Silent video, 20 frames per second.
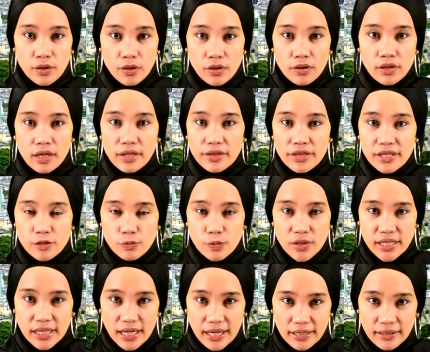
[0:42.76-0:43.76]
Hall this
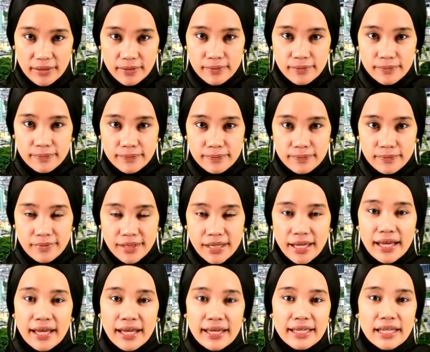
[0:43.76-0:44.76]
weekend.
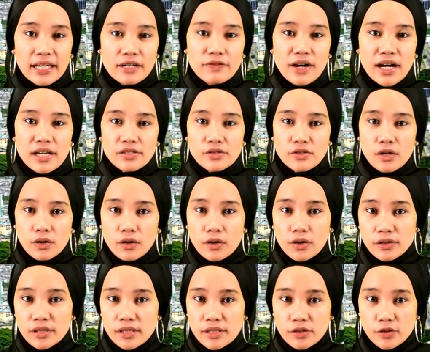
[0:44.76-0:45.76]
He advised dog
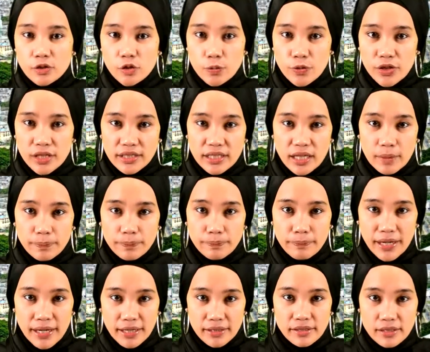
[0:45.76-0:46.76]
owners to bring their
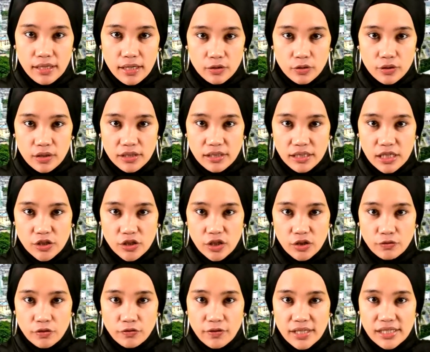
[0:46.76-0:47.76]
pets to the station
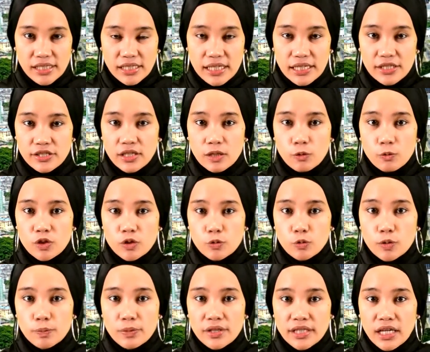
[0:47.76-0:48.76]
for vaccination, which
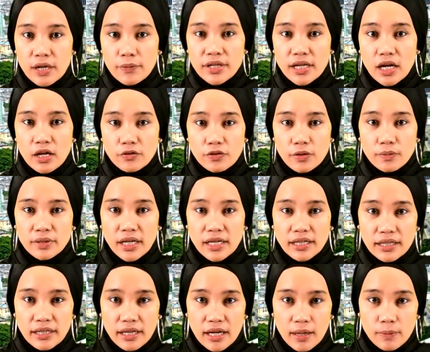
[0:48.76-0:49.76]
would be carried out from 9
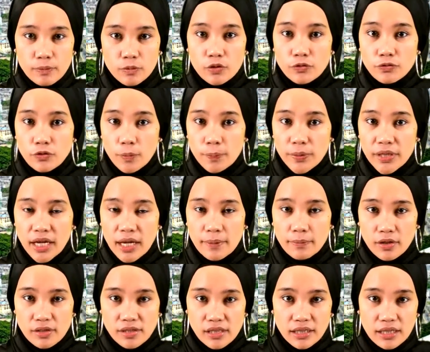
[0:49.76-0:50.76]
a.m. to 4 p.m.
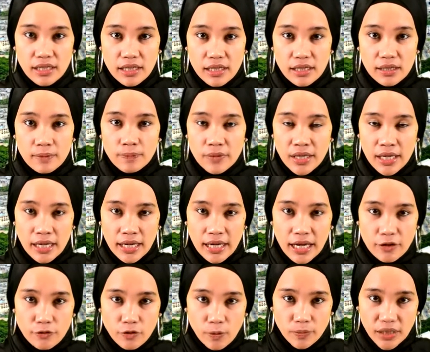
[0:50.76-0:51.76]
on Saturday
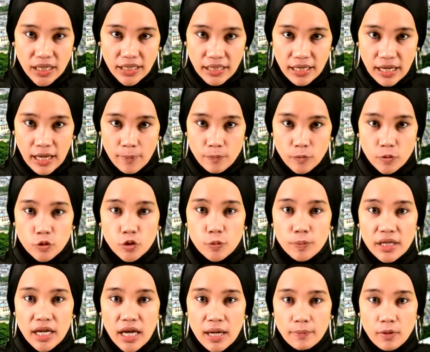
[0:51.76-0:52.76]
and from 9 a.m. to 2
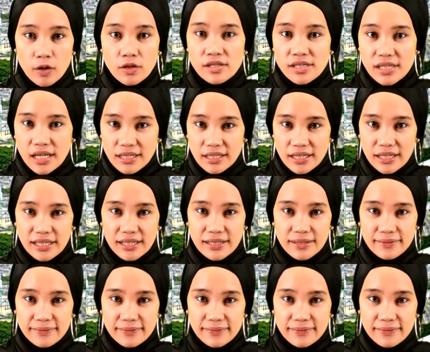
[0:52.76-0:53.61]
p.m. on Sunday.